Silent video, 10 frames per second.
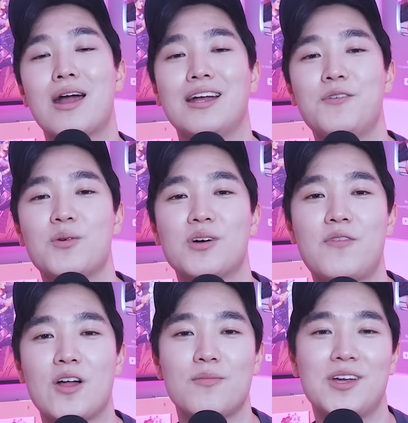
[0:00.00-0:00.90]
All right, if you want to
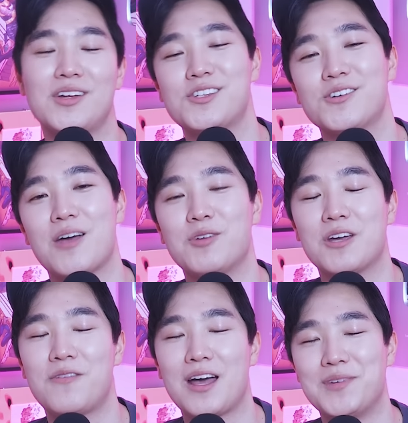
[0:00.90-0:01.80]
follow me on Instagram, you
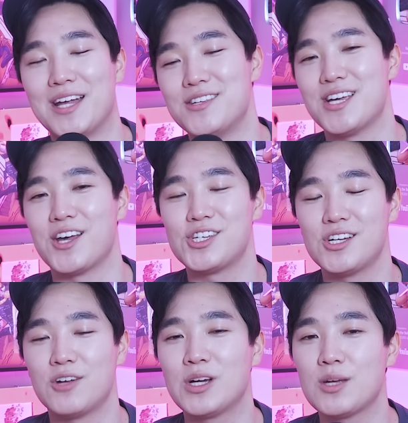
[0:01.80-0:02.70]
can find me at D S
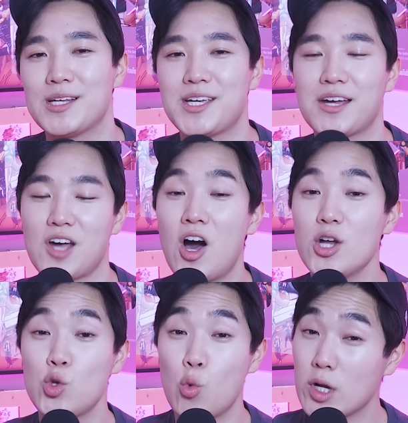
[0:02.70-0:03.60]
Shin and ring the bell D S
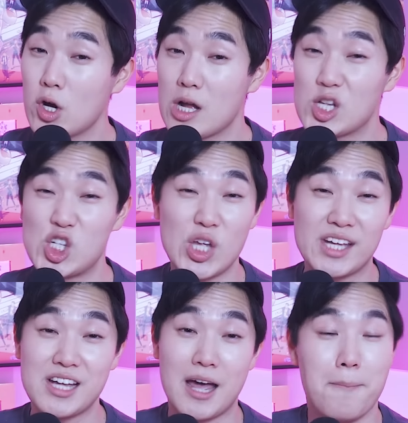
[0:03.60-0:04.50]
on Twitter, and I'll see you
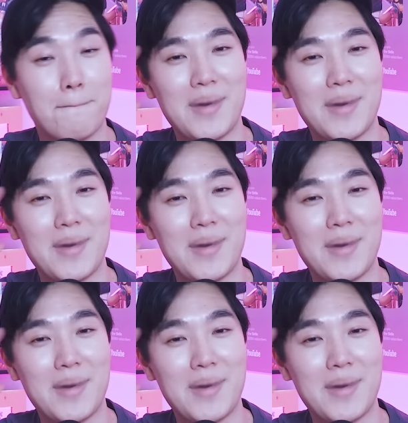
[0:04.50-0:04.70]
next time.